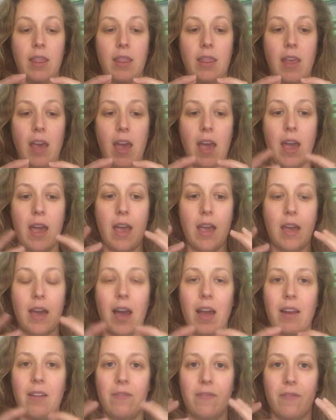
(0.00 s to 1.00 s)

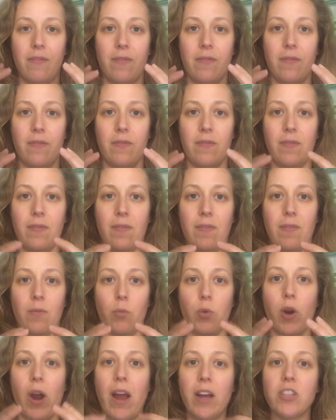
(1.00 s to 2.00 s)

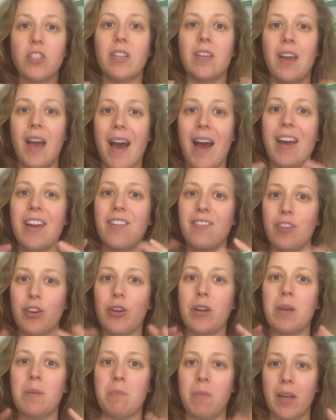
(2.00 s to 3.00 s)
we're actually kind of
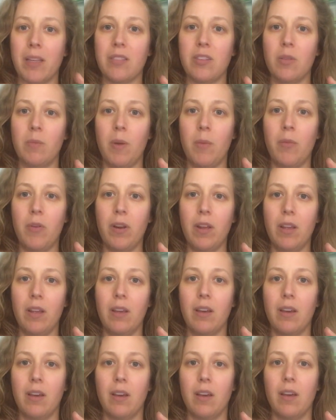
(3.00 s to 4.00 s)
learning muscle memory.
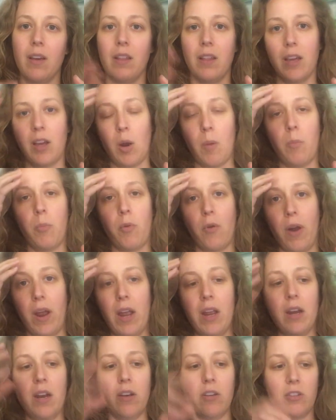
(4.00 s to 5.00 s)
Our
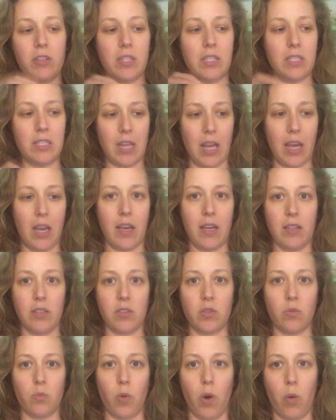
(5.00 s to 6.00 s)
brain
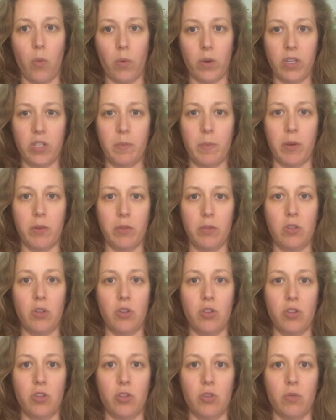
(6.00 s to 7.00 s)
understands what we're supposed to
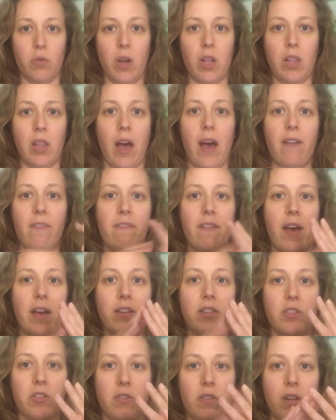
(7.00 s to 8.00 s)
do a lot
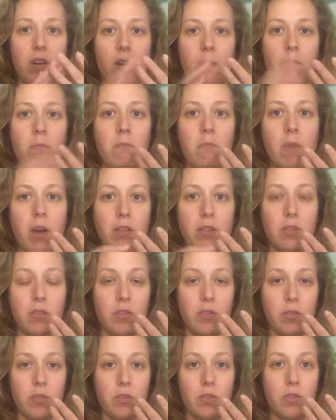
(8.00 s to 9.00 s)
faster than our
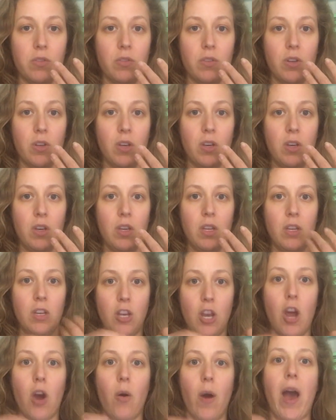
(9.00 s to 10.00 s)
muscles
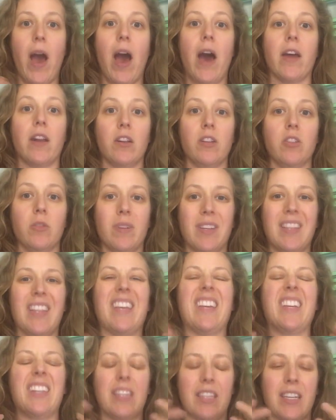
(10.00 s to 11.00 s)
know how to do it,
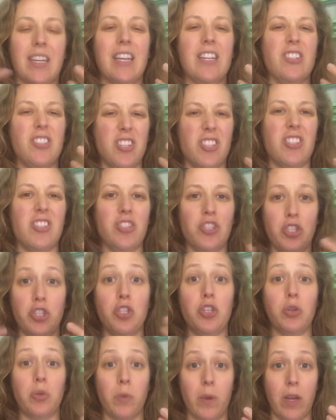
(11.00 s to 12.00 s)
can just
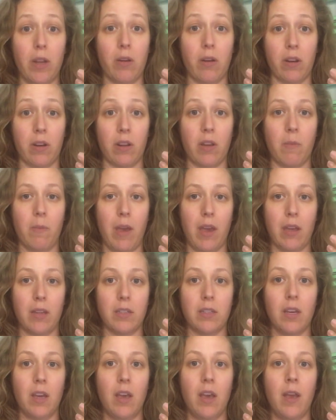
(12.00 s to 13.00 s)
do it on command.